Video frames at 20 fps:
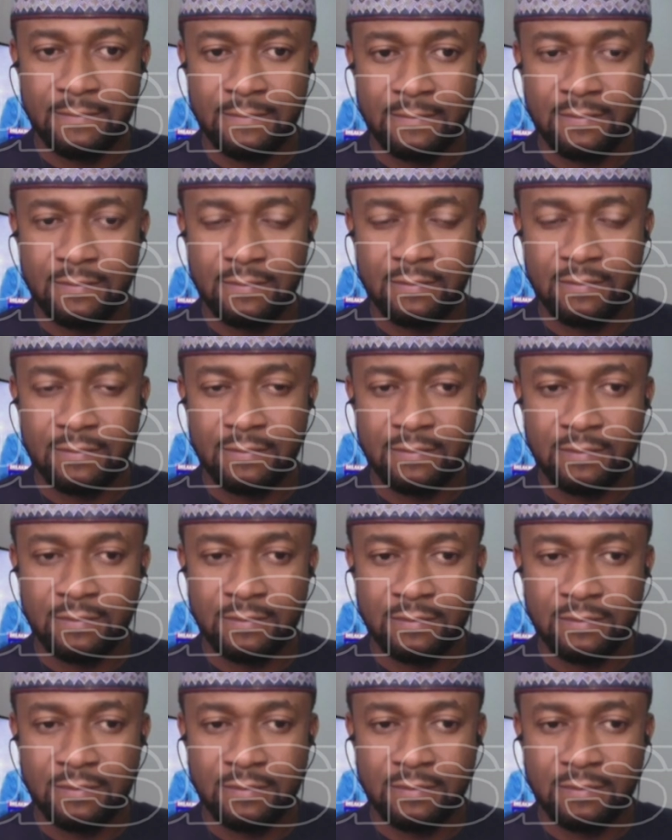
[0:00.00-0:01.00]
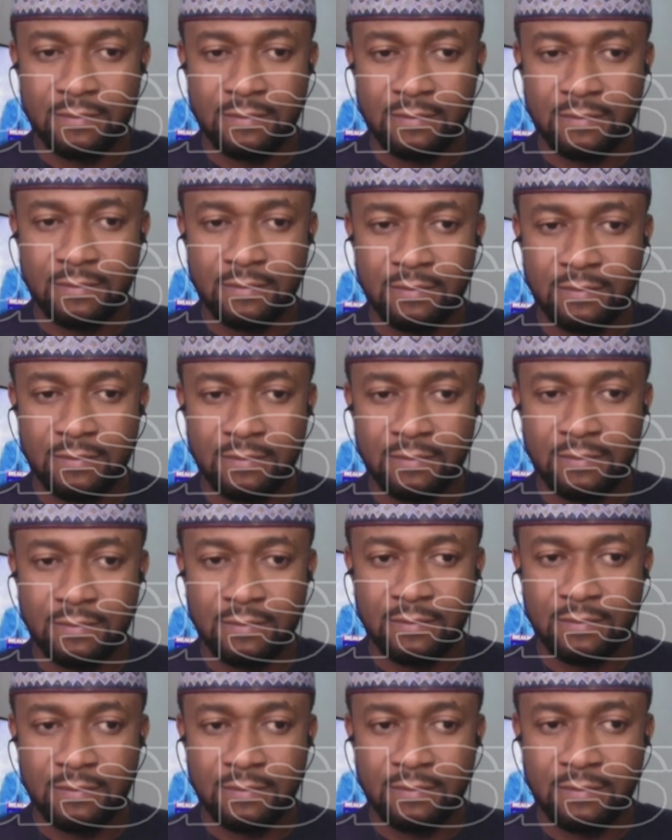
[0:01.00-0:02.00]

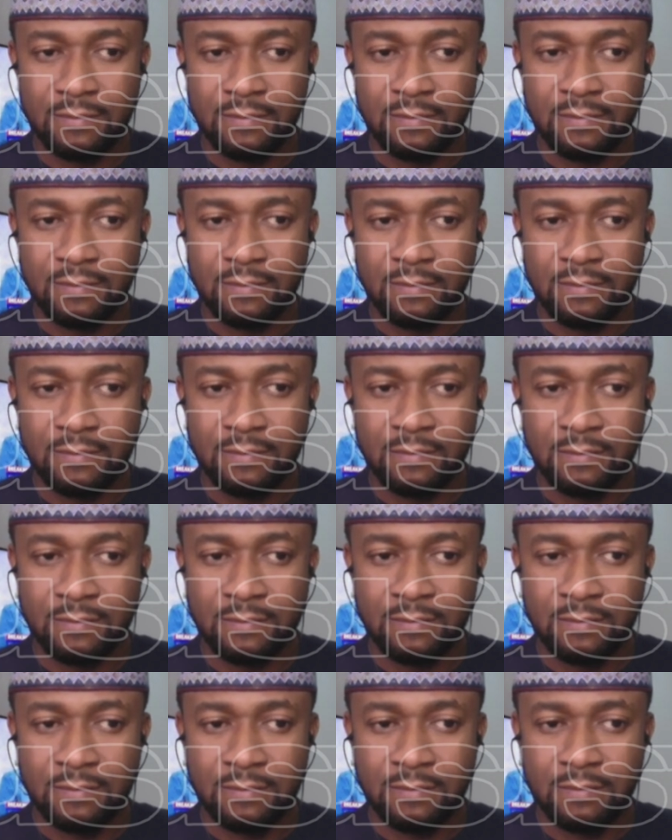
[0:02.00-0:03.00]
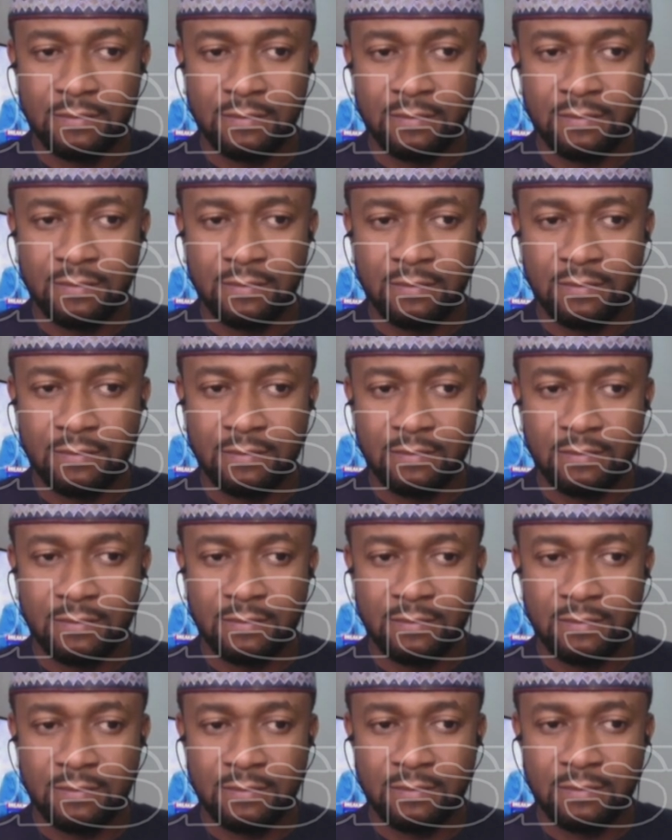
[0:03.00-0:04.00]

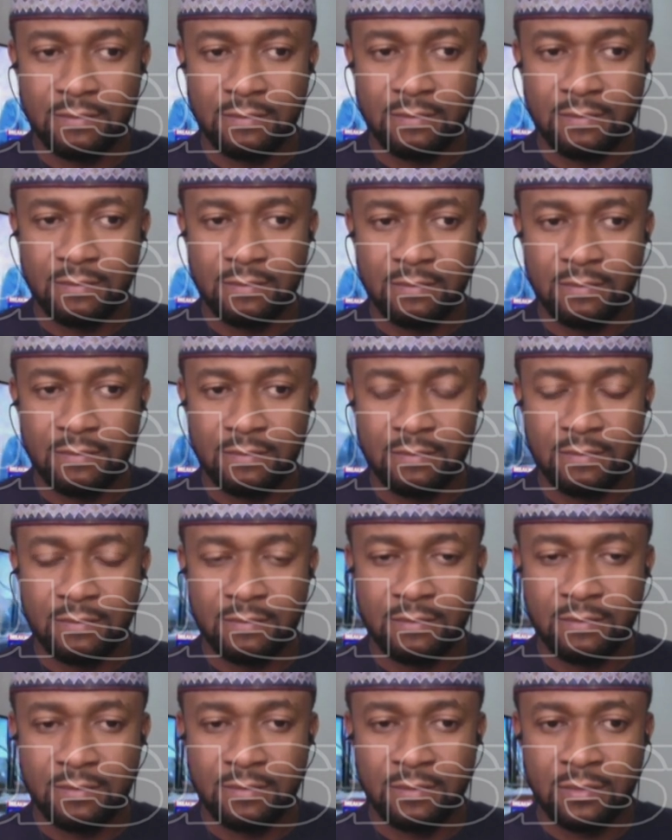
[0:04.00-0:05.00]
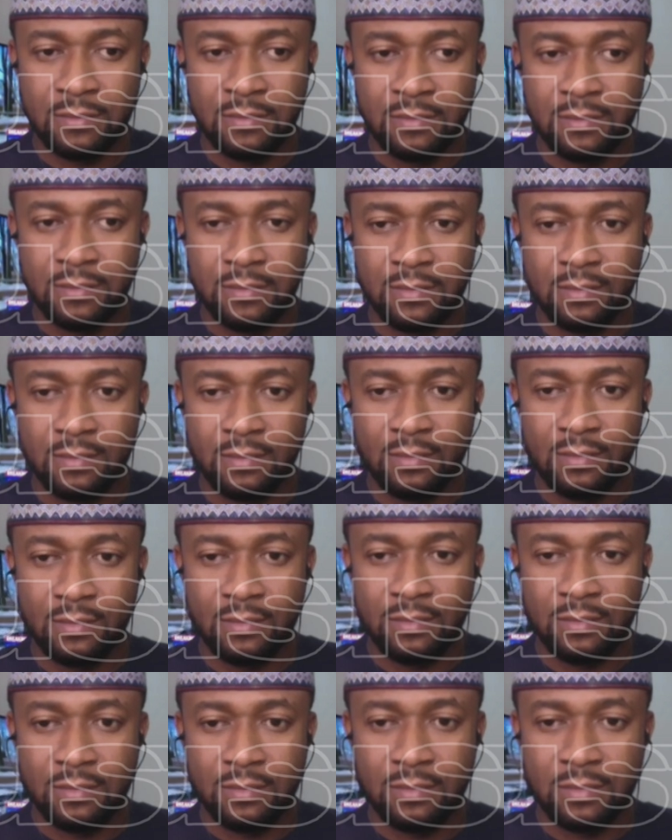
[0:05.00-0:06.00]

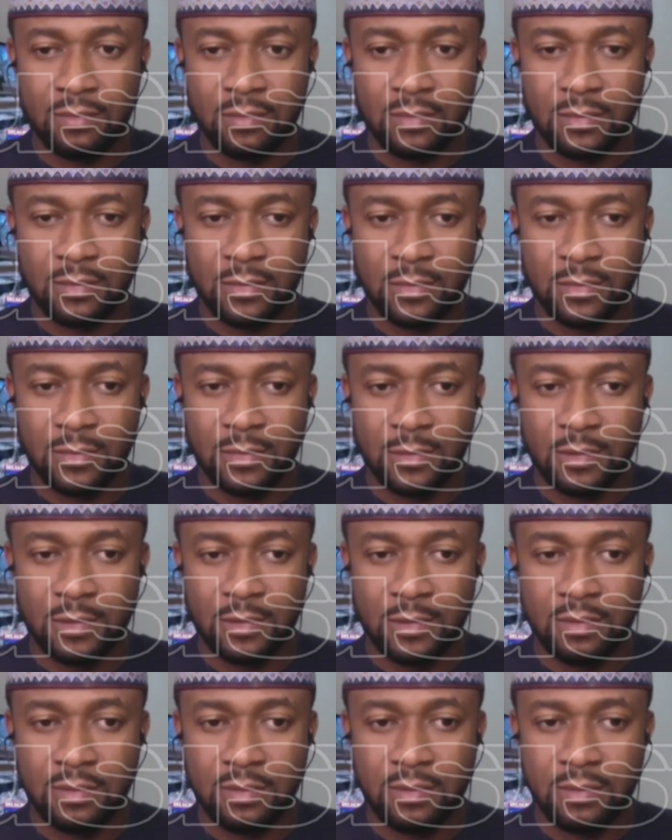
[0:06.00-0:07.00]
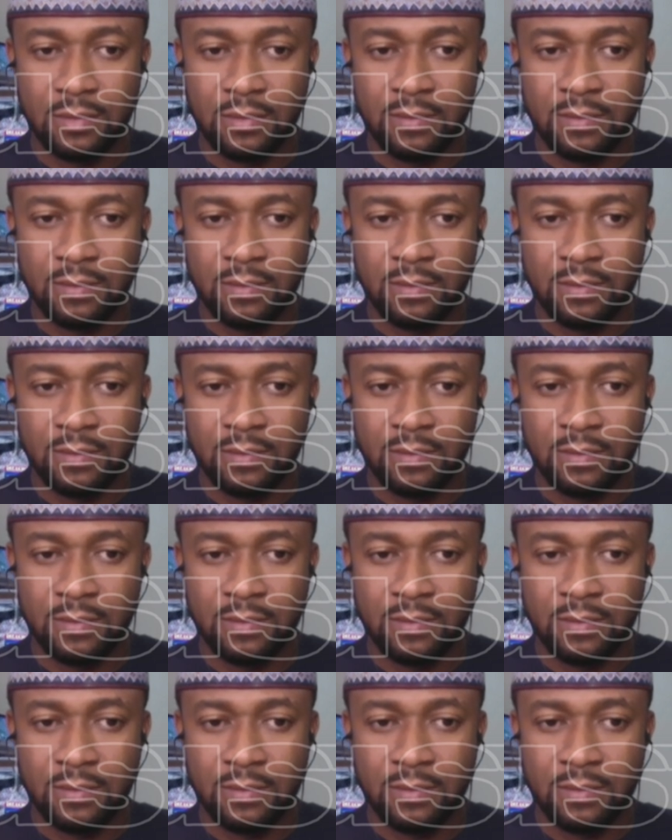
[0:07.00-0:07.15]
(silent)